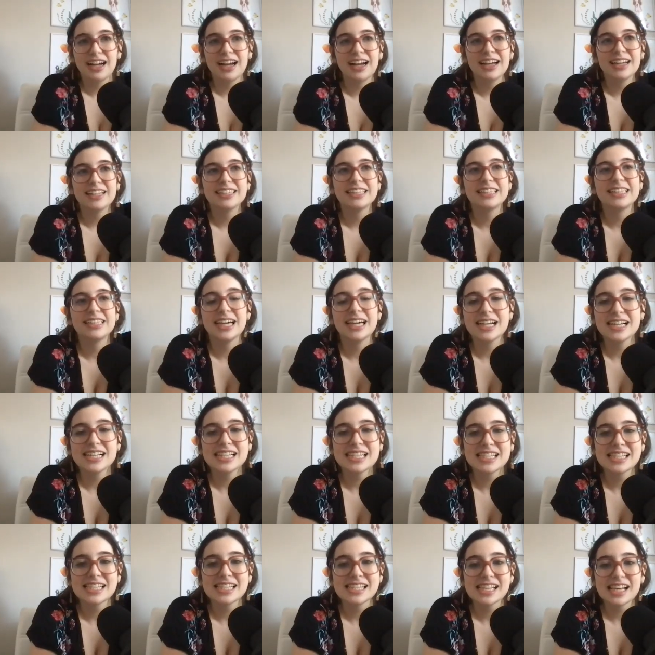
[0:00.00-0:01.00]
I guess
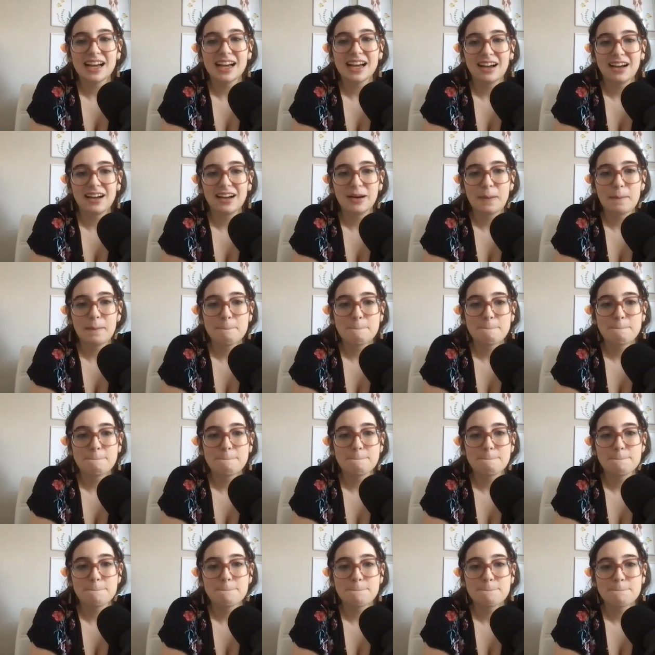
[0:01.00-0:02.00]

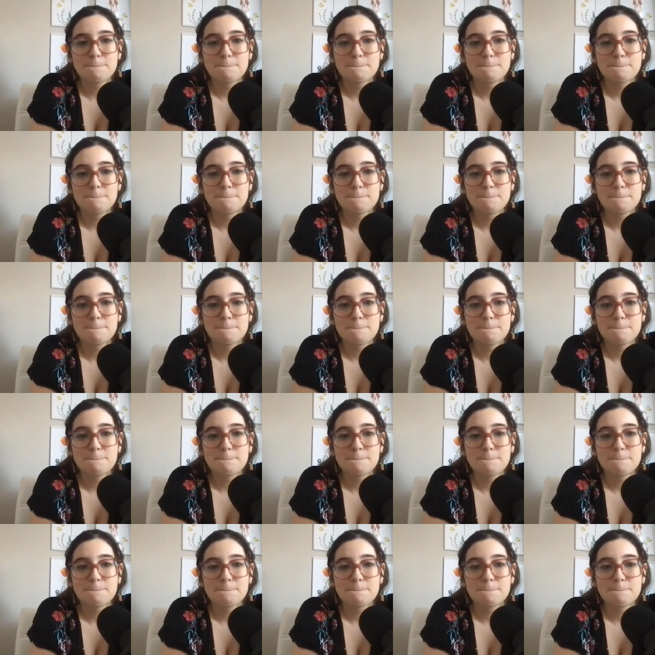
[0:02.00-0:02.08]
um,